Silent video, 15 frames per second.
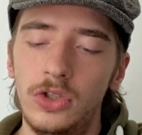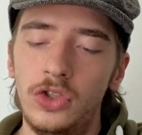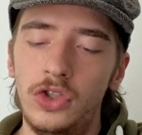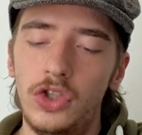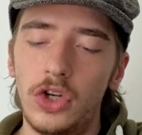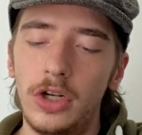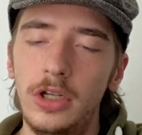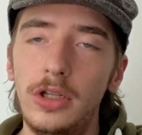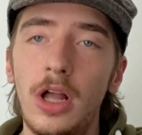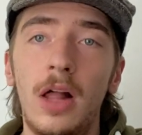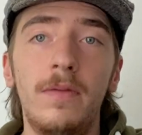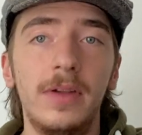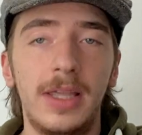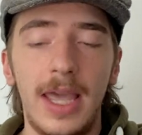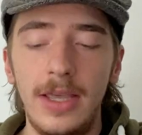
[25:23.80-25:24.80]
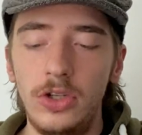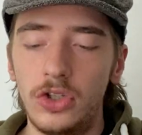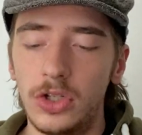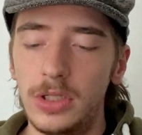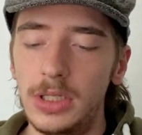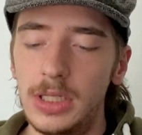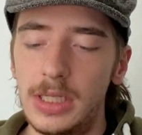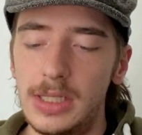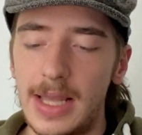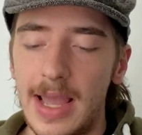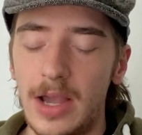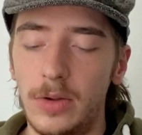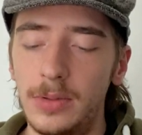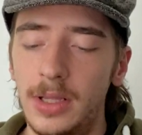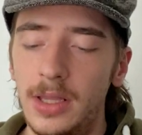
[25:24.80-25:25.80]
Jury nullification,
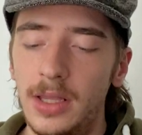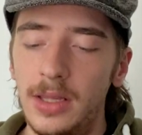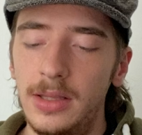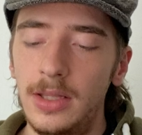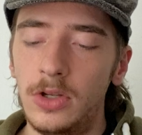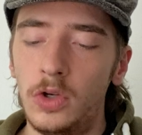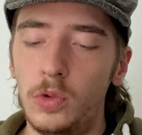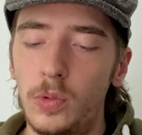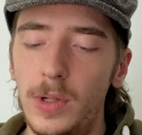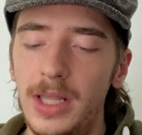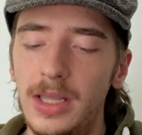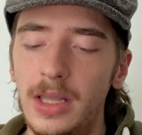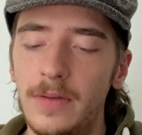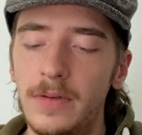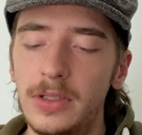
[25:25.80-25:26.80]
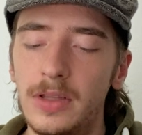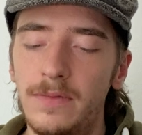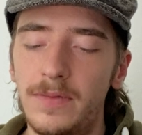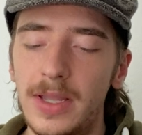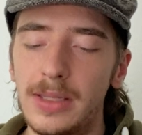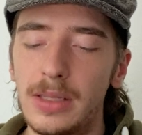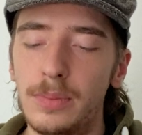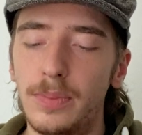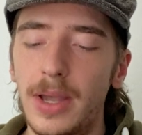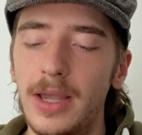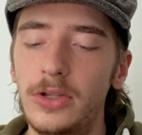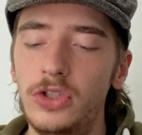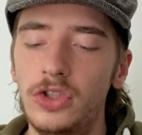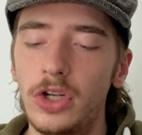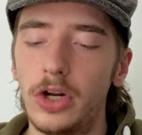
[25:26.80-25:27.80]
noun, the acquitting of a defendant by
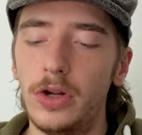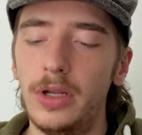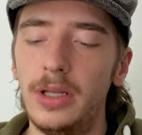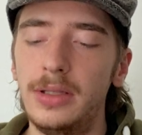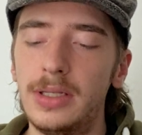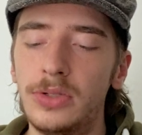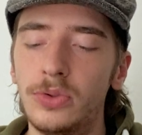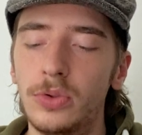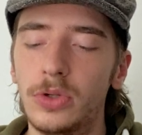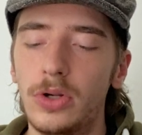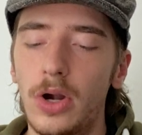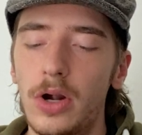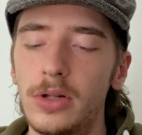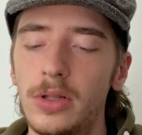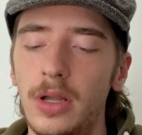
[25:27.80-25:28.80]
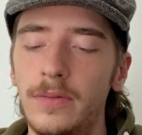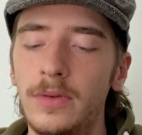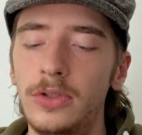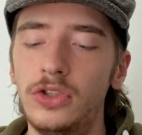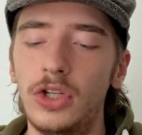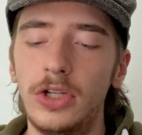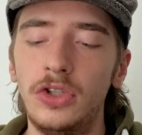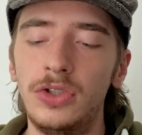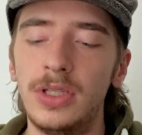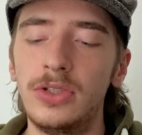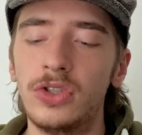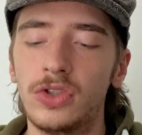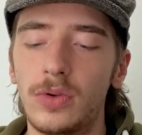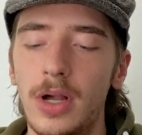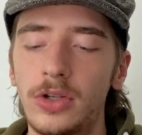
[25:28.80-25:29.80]
a jury in disregard of the judge's
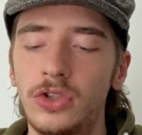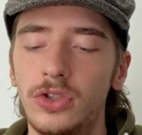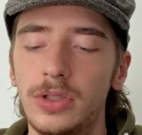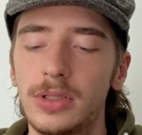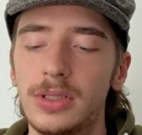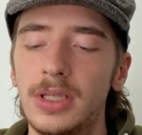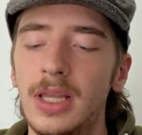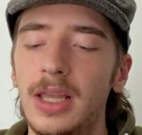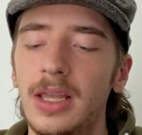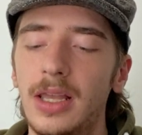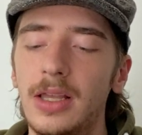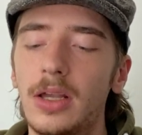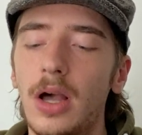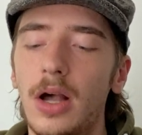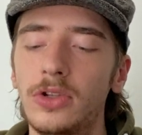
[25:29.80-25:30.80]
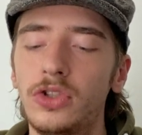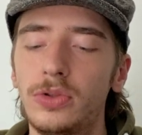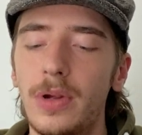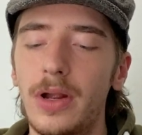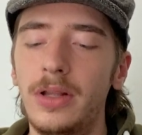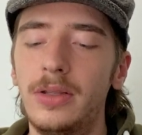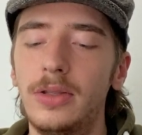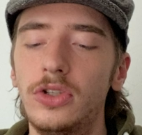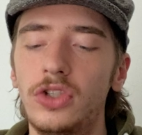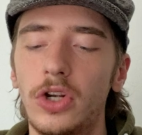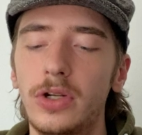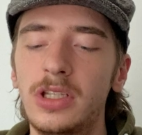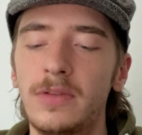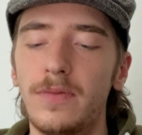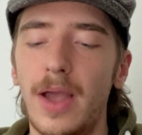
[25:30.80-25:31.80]
instructions and contrary to the
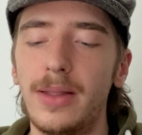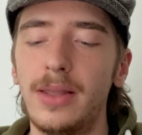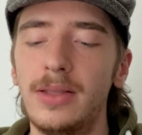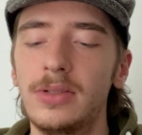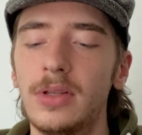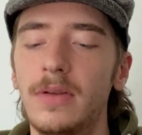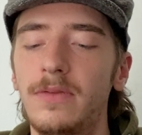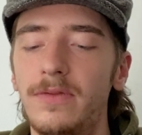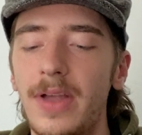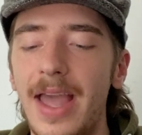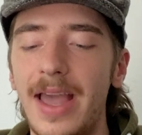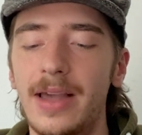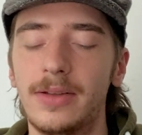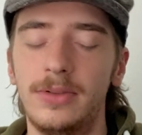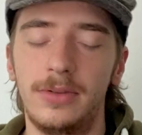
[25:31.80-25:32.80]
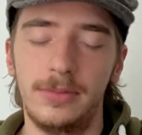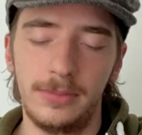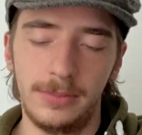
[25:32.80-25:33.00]
jury's findings of fact.